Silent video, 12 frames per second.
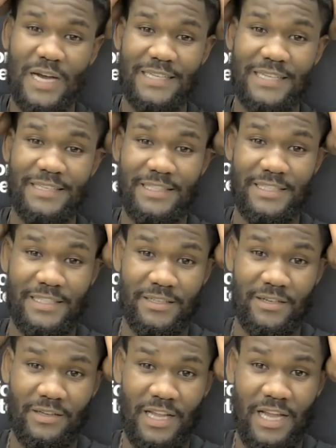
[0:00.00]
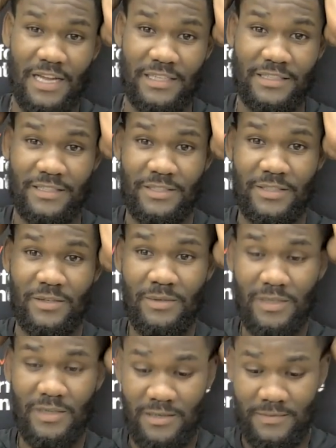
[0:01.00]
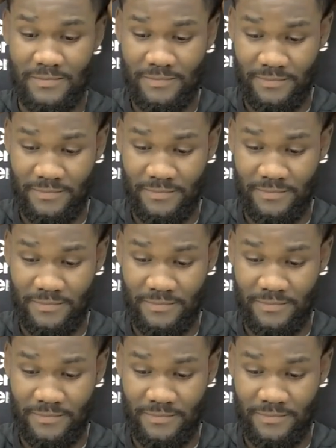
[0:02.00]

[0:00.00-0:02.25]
got the city unlocked, you know.